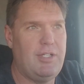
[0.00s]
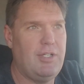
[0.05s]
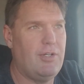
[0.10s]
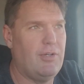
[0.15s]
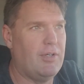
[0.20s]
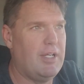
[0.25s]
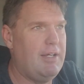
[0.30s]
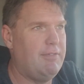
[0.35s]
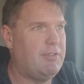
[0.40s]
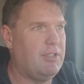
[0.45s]
You
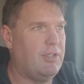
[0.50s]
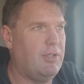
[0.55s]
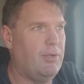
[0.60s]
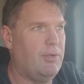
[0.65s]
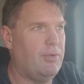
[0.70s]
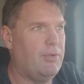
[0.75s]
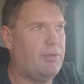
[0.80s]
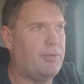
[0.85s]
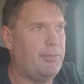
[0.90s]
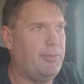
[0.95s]
don't have to
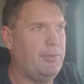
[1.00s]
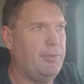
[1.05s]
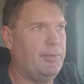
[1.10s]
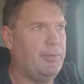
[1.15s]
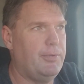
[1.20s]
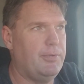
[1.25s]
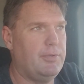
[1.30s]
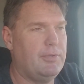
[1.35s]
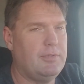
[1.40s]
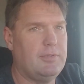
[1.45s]
go
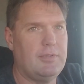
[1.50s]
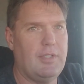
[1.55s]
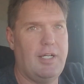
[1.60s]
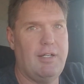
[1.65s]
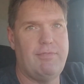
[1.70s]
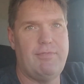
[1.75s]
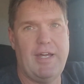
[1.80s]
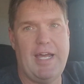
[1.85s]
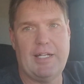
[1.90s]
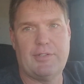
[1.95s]
through a
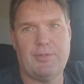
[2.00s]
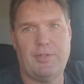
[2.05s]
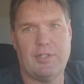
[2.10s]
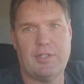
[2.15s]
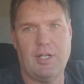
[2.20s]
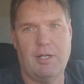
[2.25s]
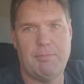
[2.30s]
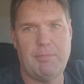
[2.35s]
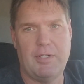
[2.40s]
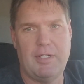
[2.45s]
factoring
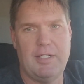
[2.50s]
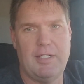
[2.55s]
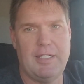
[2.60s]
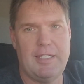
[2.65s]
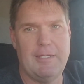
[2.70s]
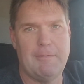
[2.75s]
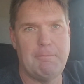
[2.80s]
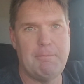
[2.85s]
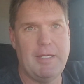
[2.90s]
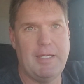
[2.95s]
company to
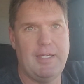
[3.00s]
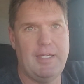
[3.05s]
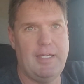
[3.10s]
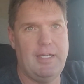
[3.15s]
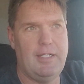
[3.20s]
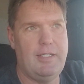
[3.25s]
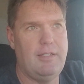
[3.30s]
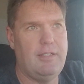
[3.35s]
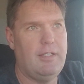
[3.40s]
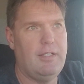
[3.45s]
get paid.